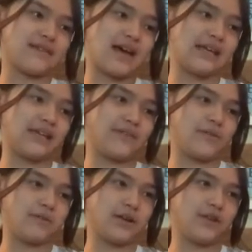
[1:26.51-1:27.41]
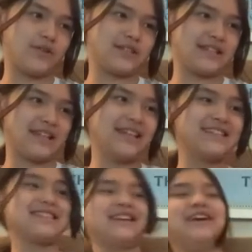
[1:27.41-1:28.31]
I give him coats and
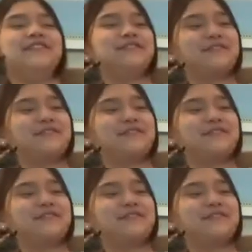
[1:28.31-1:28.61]
stuff.